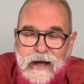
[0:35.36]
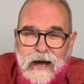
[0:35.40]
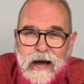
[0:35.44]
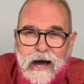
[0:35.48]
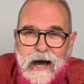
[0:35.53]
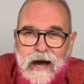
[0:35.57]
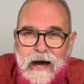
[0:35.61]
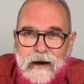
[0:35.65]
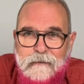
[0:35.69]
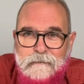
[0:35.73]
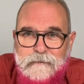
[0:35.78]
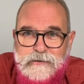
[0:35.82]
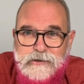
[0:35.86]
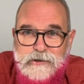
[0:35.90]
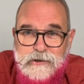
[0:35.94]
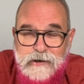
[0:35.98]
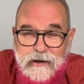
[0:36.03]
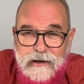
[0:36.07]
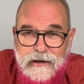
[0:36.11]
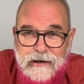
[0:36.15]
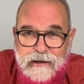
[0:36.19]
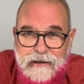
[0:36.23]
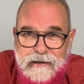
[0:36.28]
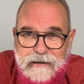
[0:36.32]
I'm
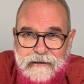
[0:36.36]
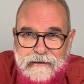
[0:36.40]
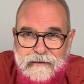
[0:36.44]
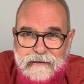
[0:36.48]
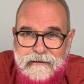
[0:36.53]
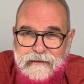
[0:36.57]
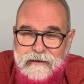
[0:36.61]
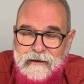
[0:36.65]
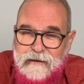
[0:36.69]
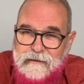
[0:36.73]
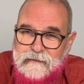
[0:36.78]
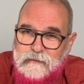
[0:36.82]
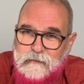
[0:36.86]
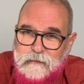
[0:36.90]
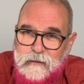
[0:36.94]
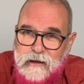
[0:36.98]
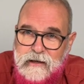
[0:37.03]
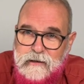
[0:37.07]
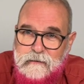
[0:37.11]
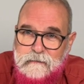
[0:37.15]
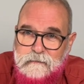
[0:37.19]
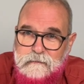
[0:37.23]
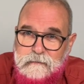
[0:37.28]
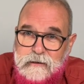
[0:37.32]
trying to
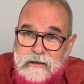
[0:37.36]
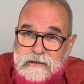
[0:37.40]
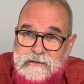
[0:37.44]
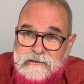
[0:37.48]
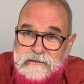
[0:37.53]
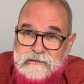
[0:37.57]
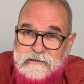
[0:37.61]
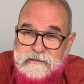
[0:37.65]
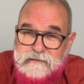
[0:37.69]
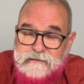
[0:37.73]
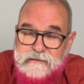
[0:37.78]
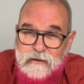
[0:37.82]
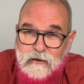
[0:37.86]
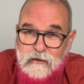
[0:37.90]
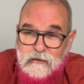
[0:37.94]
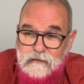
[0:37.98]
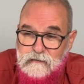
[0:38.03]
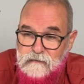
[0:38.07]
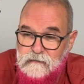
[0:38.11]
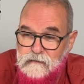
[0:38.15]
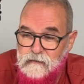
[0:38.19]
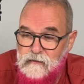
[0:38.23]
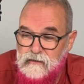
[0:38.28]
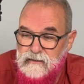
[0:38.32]
make pictures
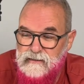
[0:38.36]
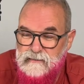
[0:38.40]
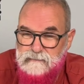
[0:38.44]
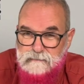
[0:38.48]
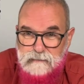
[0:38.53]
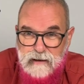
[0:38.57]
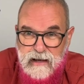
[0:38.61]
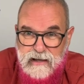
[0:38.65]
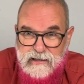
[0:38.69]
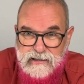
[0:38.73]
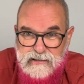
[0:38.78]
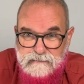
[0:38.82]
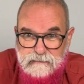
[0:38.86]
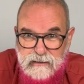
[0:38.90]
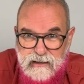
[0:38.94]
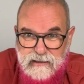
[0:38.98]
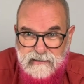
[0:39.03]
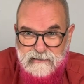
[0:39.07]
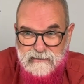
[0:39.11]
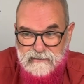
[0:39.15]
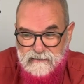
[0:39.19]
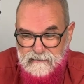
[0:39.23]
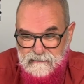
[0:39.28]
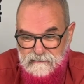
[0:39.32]
of splash
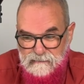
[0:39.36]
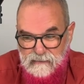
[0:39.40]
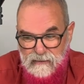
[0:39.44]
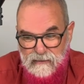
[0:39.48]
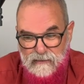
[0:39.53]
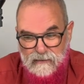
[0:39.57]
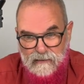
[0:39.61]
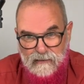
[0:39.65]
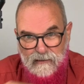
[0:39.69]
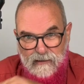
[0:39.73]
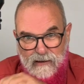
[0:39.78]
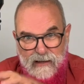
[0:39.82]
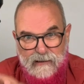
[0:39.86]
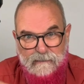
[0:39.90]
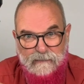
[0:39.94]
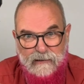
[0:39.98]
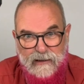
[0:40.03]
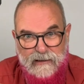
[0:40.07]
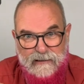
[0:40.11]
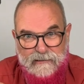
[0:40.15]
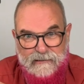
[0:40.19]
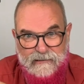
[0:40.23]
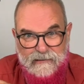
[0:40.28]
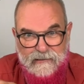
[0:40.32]
pictures with
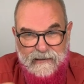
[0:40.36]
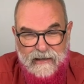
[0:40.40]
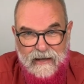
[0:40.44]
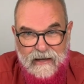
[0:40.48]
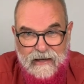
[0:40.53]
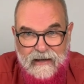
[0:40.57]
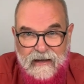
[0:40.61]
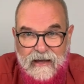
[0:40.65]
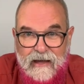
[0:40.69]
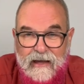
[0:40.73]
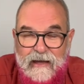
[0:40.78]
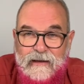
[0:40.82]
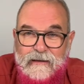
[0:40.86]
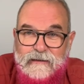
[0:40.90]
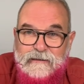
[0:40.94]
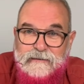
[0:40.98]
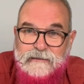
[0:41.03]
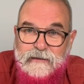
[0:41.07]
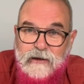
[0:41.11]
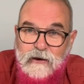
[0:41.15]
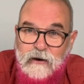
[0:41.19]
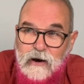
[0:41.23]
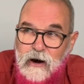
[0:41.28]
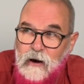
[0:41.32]
liquids, okay?
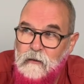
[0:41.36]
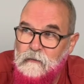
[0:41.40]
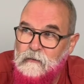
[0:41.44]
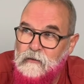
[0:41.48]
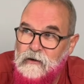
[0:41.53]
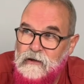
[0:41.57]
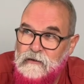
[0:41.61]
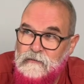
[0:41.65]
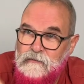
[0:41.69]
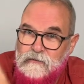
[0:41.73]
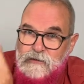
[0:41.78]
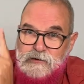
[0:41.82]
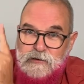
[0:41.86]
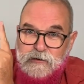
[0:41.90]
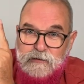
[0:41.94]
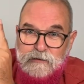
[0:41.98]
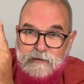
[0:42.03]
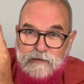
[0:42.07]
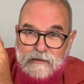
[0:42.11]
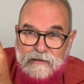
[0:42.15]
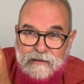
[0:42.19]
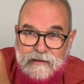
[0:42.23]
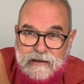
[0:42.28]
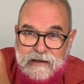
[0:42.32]
So I'm going to show
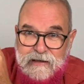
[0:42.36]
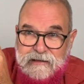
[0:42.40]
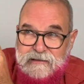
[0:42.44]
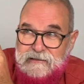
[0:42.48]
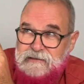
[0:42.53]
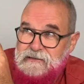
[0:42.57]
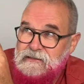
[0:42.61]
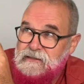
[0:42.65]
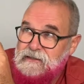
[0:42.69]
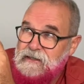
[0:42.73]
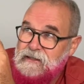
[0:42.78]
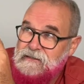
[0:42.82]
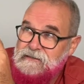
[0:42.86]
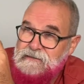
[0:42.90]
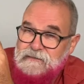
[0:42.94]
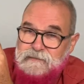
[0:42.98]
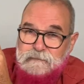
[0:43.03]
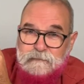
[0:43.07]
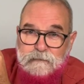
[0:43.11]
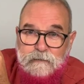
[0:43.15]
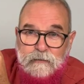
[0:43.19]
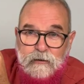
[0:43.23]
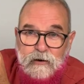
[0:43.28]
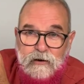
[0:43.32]
you this
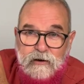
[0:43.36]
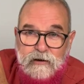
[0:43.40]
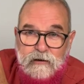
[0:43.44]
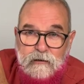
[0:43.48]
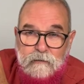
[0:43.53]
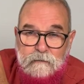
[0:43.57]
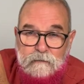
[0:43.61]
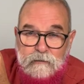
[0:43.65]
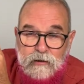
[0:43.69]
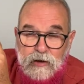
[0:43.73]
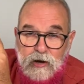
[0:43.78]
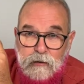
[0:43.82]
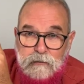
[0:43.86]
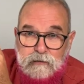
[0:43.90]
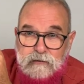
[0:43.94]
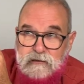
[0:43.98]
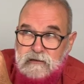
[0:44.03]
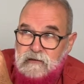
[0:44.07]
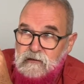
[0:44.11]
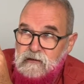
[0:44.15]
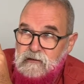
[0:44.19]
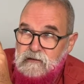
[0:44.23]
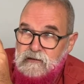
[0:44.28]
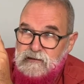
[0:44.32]
kit by
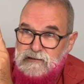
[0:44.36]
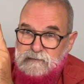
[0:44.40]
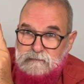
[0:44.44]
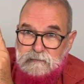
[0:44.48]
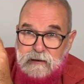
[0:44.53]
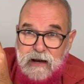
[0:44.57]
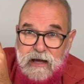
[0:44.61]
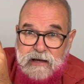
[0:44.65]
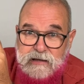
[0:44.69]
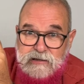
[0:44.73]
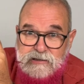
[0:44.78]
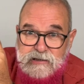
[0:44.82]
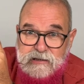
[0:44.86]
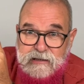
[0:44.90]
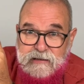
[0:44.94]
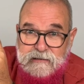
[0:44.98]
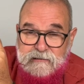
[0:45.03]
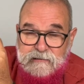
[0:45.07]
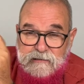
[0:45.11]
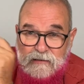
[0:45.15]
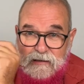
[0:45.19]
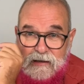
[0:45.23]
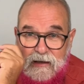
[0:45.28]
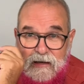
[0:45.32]
Miops, the splash
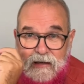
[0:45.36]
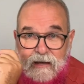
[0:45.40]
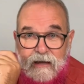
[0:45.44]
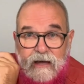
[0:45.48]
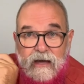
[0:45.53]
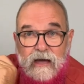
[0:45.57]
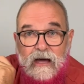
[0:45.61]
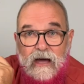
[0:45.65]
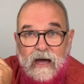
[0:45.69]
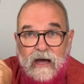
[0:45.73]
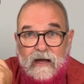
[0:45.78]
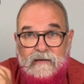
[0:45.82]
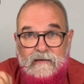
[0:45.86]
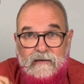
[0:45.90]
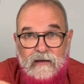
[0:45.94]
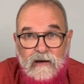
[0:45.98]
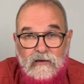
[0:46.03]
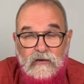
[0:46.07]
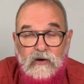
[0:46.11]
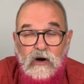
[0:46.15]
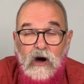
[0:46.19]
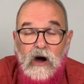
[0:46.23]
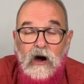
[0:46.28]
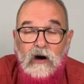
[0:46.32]
kit, okay? And
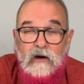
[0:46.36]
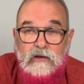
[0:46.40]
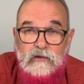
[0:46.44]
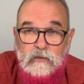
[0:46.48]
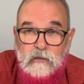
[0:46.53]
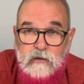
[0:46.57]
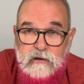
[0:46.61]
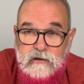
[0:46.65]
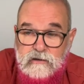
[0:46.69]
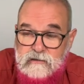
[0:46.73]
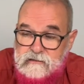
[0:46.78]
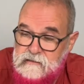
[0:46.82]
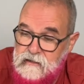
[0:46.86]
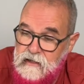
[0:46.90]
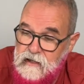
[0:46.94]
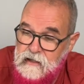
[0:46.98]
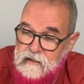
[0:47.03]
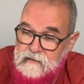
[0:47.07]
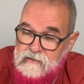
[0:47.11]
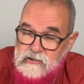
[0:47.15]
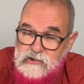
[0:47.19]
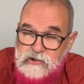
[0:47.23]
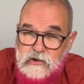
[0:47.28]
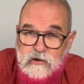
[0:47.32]
tell you how it works
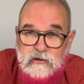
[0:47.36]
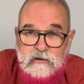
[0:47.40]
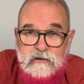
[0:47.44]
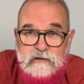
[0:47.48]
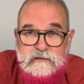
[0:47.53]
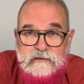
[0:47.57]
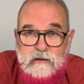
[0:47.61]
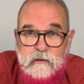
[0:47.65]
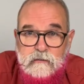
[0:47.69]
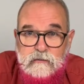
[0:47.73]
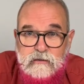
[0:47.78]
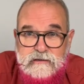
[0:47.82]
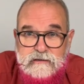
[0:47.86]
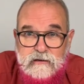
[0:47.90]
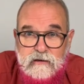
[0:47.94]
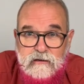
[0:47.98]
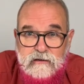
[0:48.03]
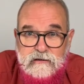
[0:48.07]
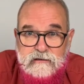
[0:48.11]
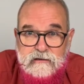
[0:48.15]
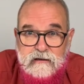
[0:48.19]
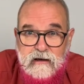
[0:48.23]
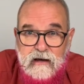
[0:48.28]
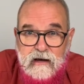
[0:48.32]
and show you some
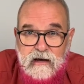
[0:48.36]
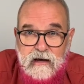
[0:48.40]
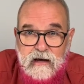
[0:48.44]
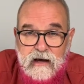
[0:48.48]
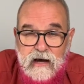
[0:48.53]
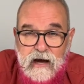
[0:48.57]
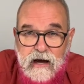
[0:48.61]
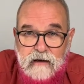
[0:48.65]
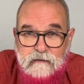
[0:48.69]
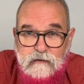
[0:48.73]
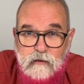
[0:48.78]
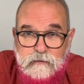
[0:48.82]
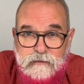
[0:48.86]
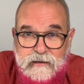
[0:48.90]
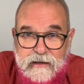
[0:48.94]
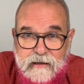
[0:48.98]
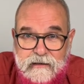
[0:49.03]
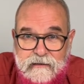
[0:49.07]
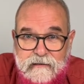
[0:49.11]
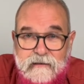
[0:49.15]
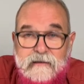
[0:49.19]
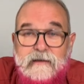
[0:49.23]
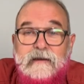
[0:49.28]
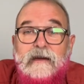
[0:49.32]
results I've
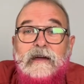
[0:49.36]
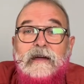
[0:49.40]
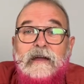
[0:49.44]
obtained.